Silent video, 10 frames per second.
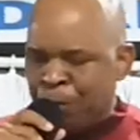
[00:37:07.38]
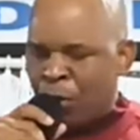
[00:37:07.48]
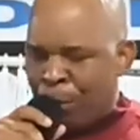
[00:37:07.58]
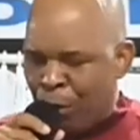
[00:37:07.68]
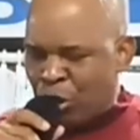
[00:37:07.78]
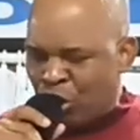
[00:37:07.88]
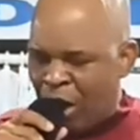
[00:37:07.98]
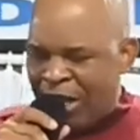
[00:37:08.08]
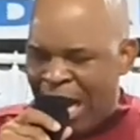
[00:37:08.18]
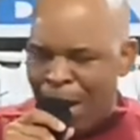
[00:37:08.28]
Put
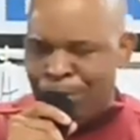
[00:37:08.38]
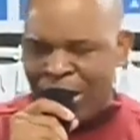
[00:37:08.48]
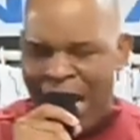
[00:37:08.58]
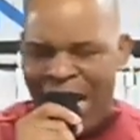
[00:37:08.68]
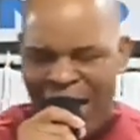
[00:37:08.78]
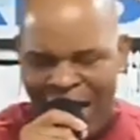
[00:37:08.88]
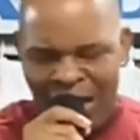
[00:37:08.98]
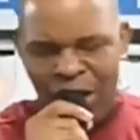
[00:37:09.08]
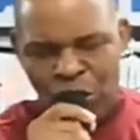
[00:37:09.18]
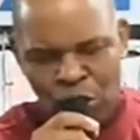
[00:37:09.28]
your name
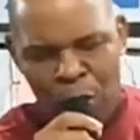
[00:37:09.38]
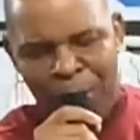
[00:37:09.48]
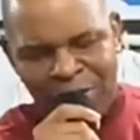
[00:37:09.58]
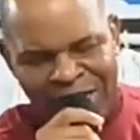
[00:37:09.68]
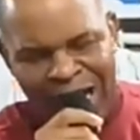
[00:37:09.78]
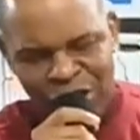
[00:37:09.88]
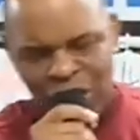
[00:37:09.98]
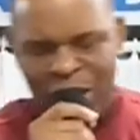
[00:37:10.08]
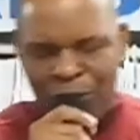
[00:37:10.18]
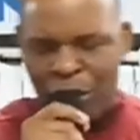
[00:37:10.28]
there. You must
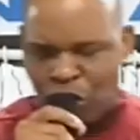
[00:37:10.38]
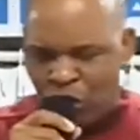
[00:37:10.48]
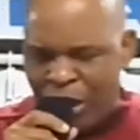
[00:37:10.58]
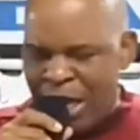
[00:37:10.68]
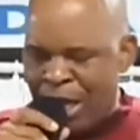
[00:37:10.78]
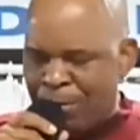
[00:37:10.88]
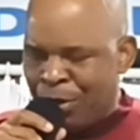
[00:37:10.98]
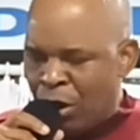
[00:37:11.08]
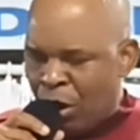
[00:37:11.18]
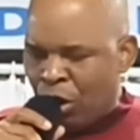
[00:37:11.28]
achieve your dream.
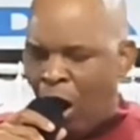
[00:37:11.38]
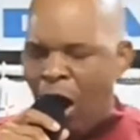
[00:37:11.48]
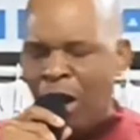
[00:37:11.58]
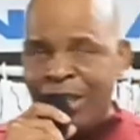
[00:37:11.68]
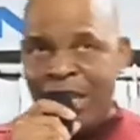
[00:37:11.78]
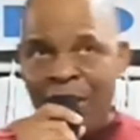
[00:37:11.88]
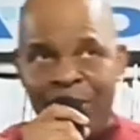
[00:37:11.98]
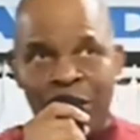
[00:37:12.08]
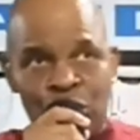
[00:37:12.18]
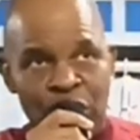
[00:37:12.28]
God
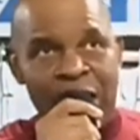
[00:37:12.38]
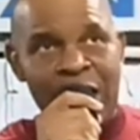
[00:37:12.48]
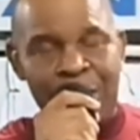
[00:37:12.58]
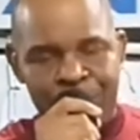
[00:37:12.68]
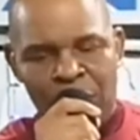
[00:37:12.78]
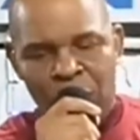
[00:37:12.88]
given dream.